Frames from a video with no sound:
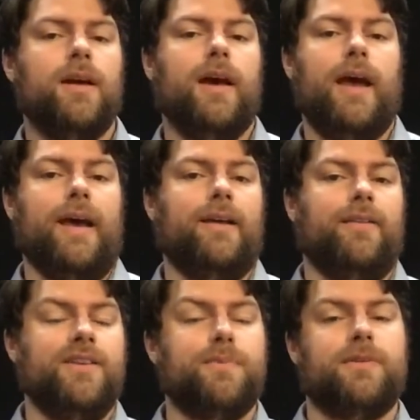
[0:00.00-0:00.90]
And
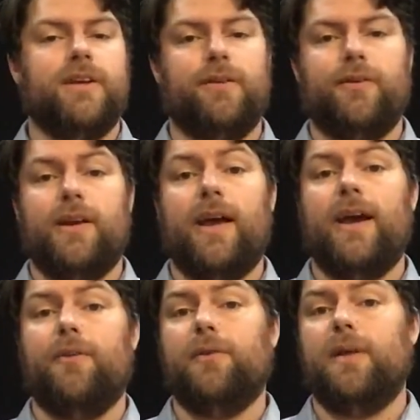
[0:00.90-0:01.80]
this particular day
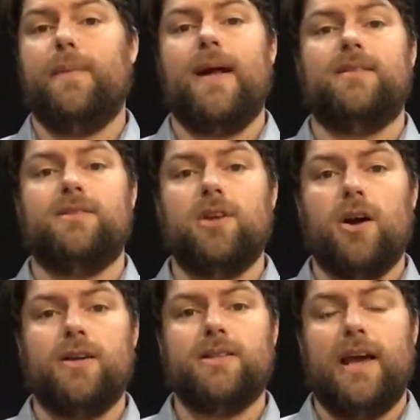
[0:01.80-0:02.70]
had a really bad
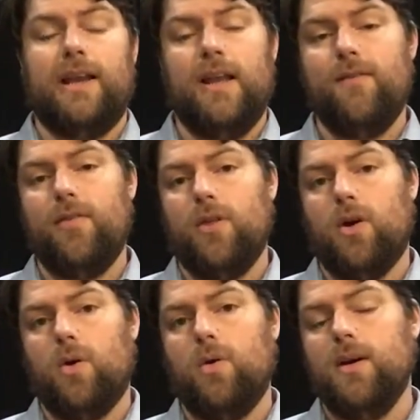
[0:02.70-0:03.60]
start. And even
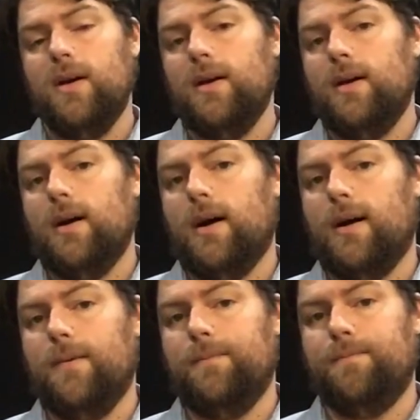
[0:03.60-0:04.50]
though
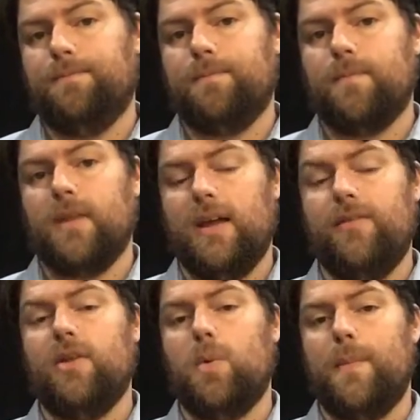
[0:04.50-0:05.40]

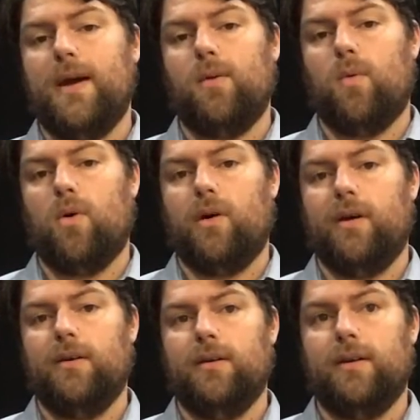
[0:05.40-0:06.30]
Man of
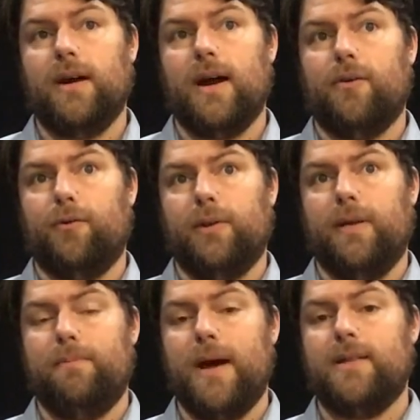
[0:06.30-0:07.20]
War got a
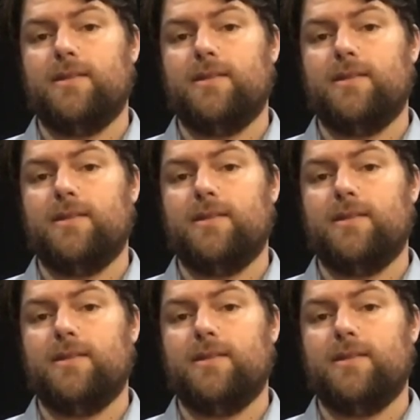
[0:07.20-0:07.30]
really bad